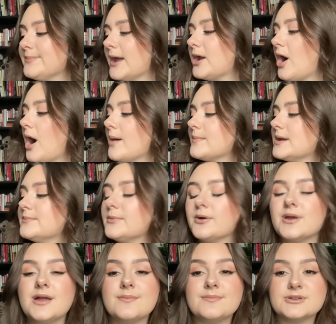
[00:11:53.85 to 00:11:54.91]
by Carmen
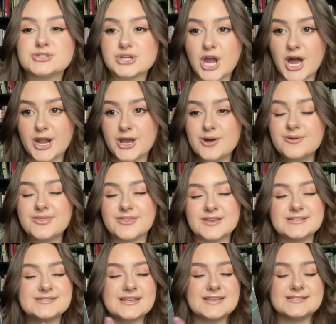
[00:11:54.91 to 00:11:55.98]
Maria Machado.
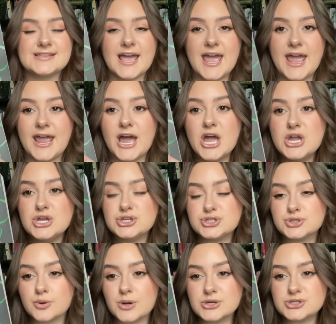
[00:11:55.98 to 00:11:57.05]
This is a
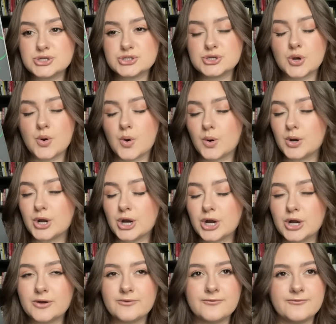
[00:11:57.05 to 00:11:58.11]
short
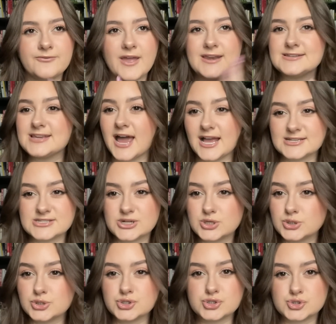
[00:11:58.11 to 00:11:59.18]
horror
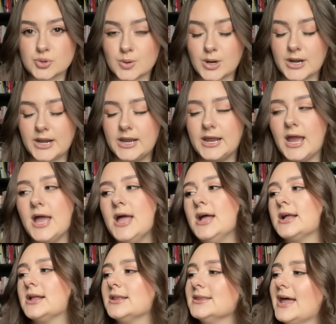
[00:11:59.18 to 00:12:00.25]
fantastical story
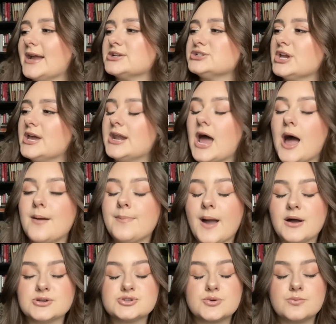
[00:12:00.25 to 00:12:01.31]
collection
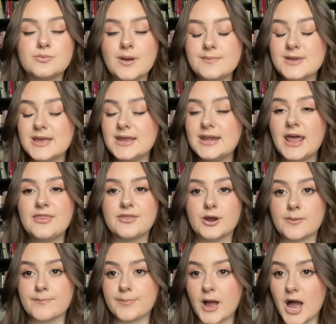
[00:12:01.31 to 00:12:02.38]
about women, their
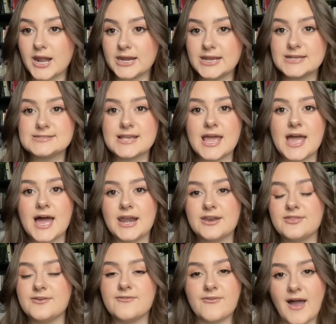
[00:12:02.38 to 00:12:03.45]
bodies, and
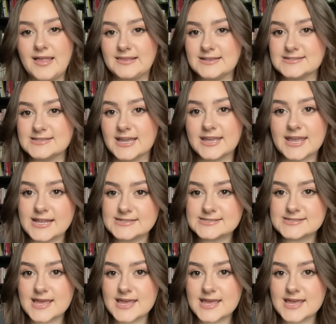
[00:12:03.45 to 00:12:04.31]
the violence against